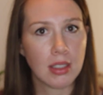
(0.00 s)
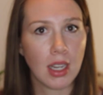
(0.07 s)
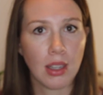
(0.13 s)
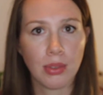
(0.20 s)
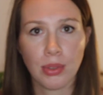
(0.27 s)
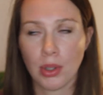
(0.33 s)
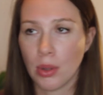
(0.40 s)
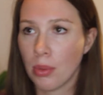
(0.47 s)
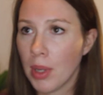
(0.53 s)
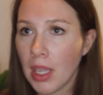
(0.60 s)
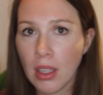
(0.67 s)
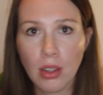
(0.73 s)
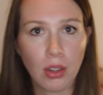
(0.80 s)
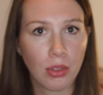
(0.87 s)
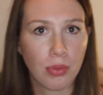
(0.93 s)
a day for a
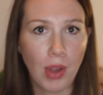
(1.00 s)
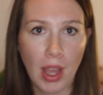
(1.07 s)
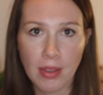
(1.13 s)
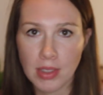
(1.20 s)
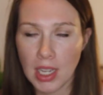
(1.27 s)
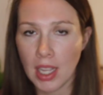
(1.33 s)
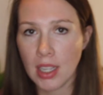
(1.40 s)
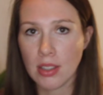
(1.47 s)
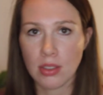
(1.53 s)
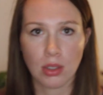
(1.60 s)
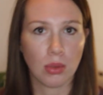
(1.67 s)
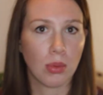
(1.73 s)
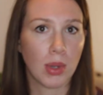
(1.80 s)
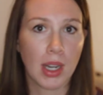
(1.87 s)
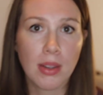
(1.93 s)
week or 5 days
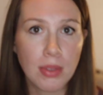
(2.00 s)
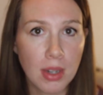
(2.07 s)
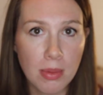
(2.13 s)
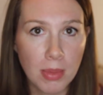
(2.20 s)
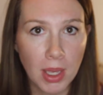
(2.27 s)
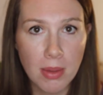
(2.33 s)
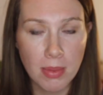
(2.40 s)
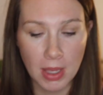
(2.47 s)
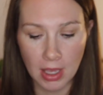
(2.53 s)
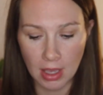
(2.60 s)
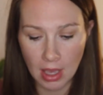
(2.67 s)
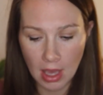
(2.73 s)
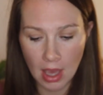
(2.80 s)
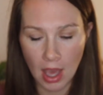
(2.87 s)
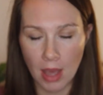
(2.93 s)
or whatever it might
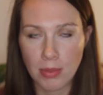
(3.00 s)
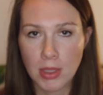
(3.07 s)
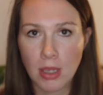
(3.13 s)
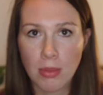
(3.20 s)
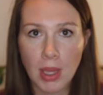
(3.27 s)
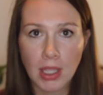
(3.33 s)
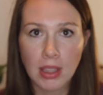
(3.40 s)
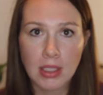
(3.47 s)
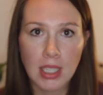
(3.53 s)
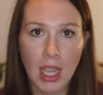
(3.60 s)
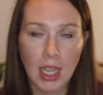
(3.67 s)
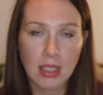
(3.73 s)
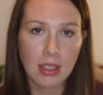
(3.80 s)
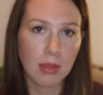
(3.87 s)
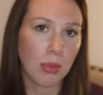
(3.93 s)
be to make the
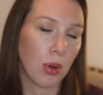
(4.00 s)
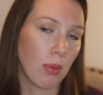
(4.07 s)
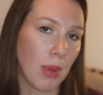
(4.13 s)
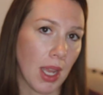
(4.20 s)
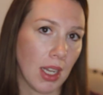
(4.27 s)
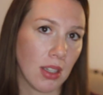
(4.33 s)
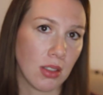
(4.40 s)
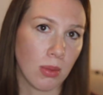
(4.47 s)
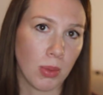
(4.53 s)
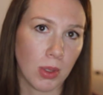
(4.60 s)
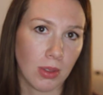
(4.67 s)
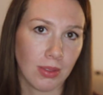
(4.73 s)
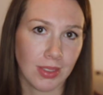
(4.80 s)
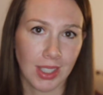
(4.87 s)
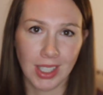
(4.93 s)
task more
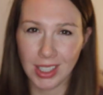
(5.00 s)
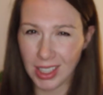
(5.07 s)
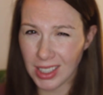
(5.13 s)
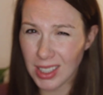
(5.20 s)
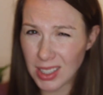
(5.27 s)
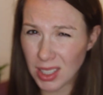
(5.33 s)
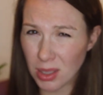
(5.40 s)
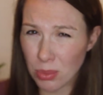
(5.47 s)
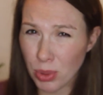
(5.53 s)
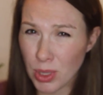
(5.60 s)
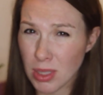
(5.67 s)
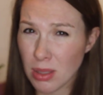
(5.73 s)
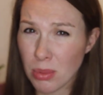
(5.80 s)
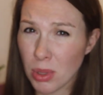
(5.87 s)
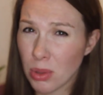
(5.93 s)
manageable. And I think that's a good
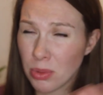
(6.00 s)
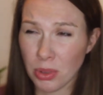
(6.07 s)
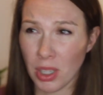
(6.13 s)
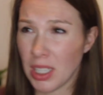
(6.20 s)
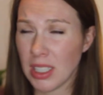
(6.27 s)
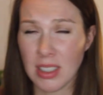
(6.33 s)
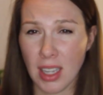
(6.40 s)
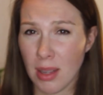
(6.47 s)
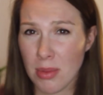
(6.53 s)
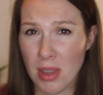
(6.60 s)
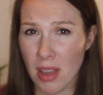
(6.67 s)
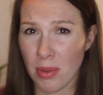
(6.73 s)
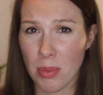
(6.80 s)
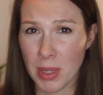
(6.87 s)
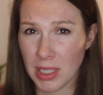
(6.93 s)
principle for any time you
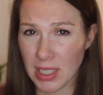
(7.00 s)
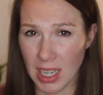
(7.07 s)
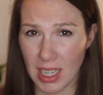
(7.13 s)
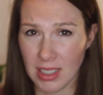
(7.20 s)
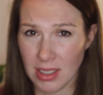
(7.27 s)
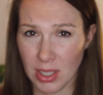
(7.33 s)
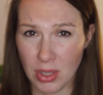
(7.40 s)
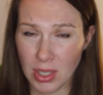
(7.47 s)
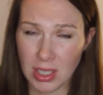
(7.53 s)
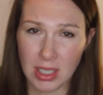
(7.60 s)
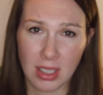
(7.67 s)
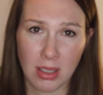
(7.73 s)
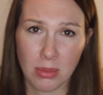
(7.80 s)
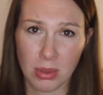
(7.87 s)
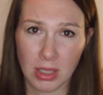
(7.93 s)
have a big task you need
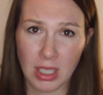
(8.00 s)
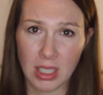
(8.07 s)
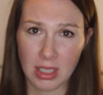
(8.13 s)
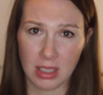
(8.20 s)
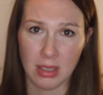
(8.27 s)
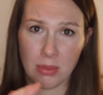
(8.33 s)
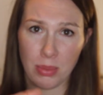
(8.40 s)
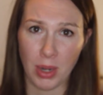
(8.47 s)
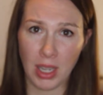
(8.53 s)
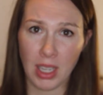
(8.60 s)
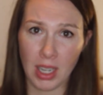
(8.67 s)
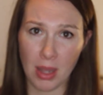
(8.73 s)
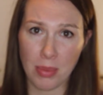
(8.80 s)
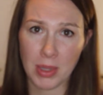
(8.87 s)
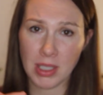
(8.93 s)
to complete, is to break
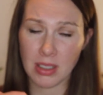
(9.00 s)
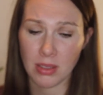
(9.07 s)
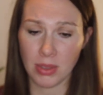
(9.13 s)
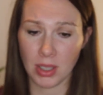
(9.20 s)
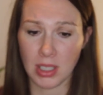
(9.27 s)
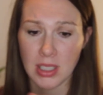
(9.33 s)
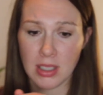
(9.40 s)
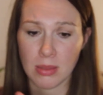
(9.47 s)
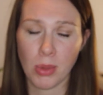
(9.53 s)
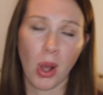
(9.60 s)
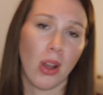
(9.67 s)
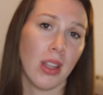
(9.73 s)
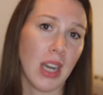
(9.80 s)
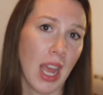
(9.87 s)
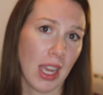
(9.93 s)
it up into very
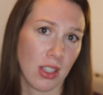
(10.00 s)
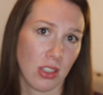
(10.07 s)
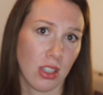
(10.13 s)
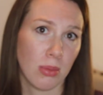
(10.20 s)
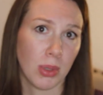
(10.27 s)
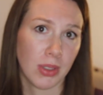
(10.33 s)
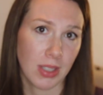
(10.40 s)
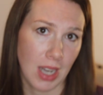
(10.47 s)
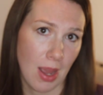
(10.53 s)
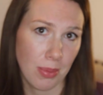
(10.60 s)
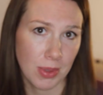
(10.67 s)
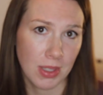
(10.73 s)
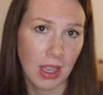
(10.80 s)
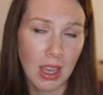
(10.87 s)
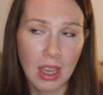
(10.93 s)
small and actionable
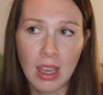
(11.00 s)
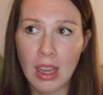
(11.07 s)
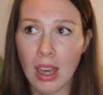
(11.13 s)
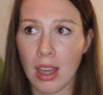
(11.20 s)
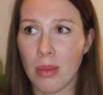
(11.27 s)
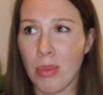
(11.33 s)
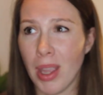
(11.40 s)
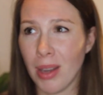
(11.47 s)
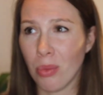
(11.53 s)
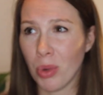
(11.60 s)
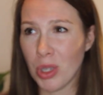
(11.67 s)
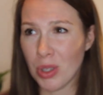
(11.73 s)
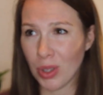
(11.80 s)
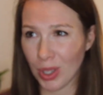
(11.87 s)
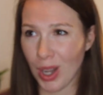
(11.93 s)
steps. And
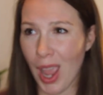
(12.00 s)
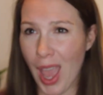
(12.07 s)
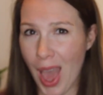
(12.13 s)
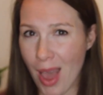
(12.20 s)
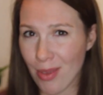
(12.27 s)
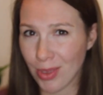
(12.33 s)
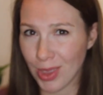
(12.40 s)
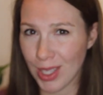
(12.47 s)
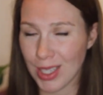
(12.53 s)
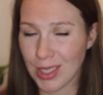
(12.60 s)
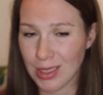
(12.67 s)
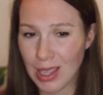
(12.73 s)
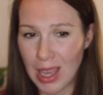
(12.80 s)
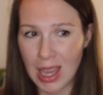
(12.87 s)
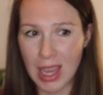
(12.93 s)
when you can have these